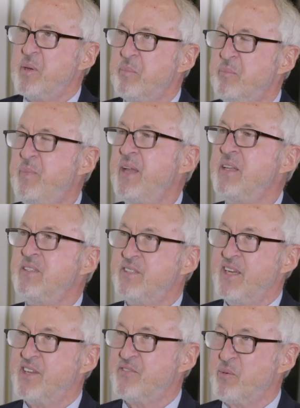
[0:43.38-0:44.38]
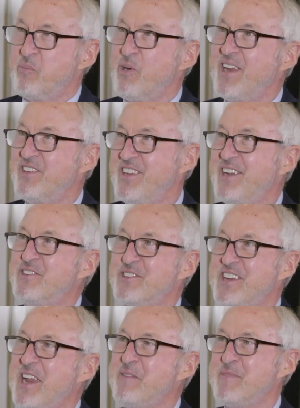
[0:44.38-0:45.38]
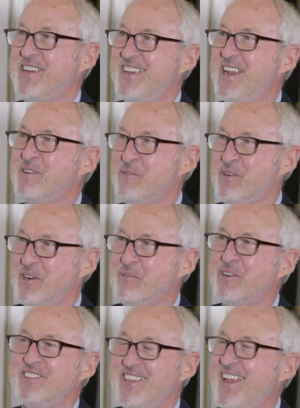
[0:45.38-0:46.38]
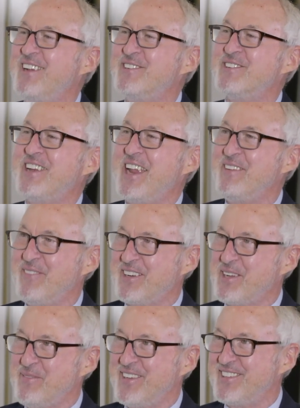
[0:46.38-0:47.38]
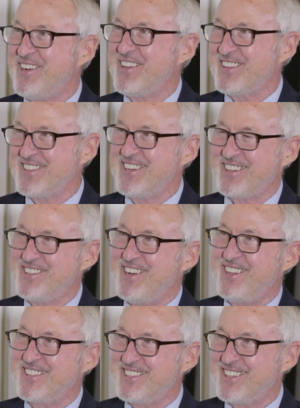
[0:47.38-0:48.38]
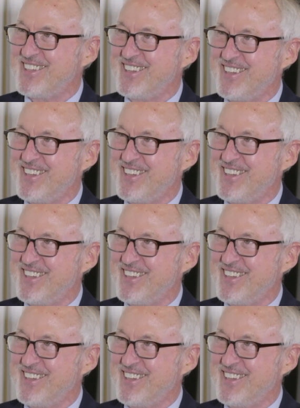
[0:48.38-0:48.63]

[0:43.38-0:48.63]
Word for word: But BEN stands for Branded Entertainment Network. Where does entertainment yeah. come into all this technology?